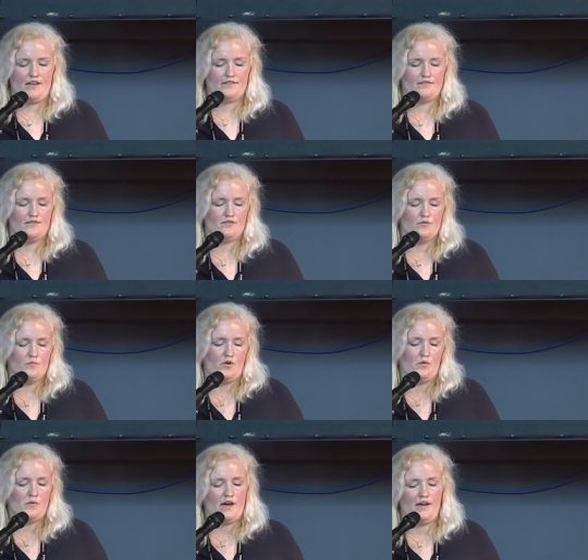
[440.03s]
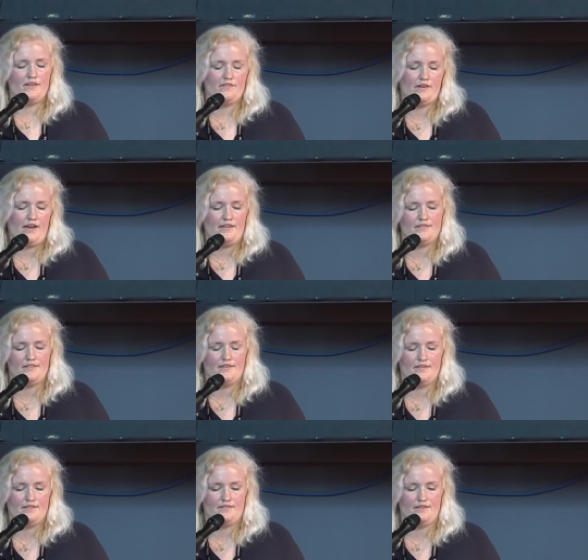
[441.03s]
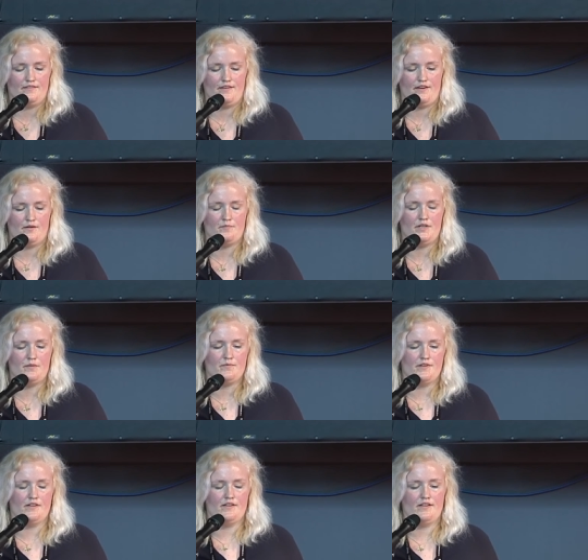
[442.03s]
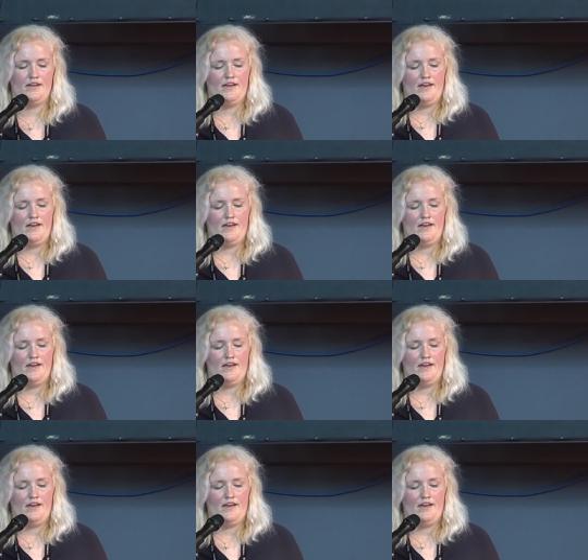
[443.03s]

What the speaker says: access to mobile devices than there are people